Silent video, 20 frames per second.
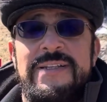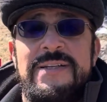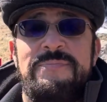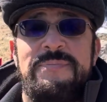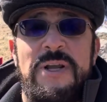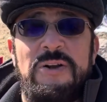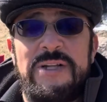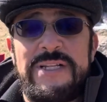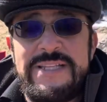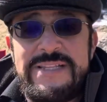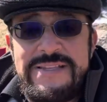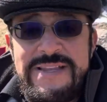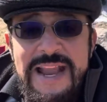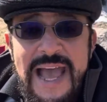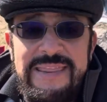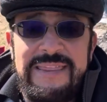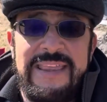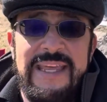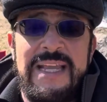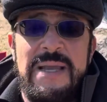Because
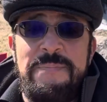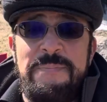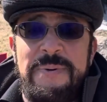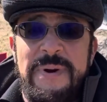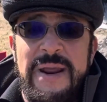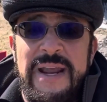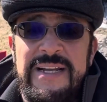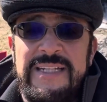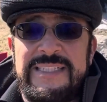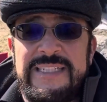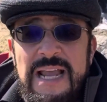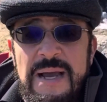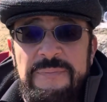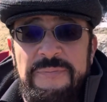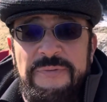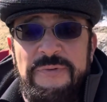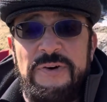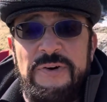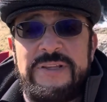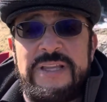nothing brings
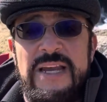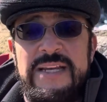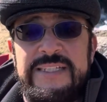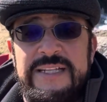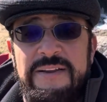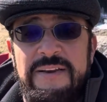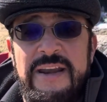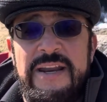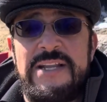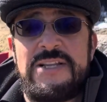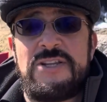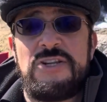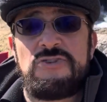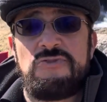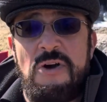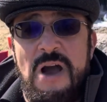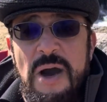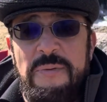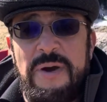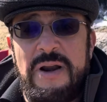comfort and serenity to
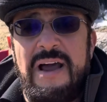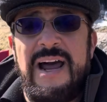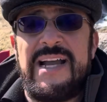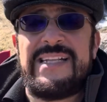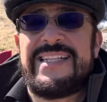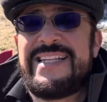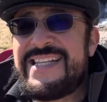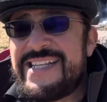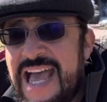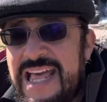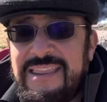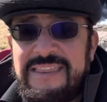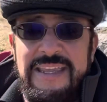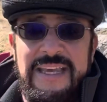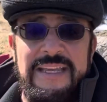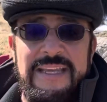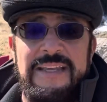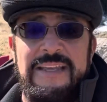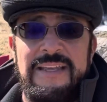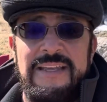our hearts,
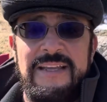nothing